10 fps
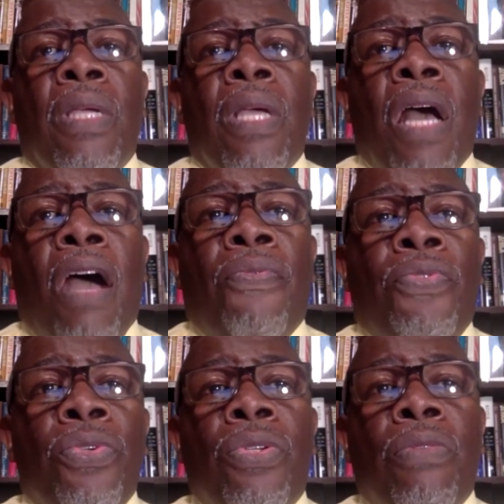Our
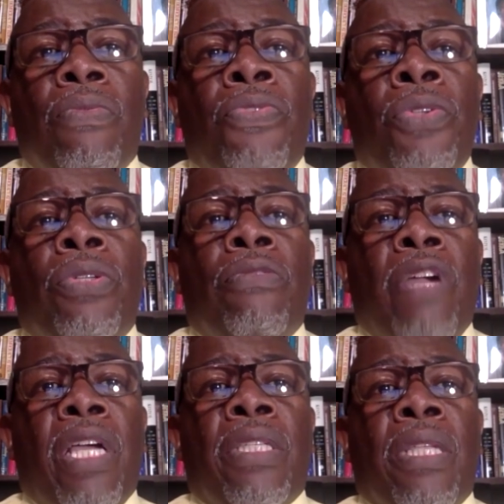future, future
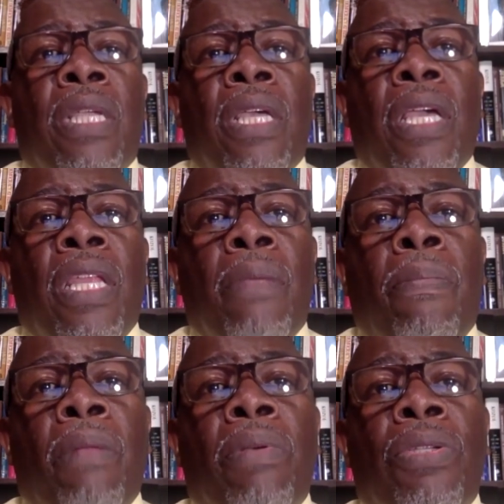rests in the
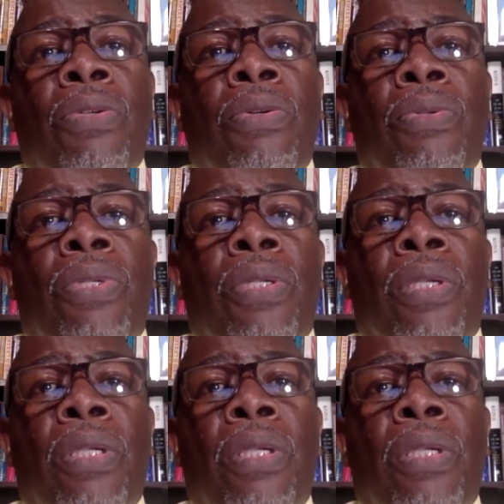public schools.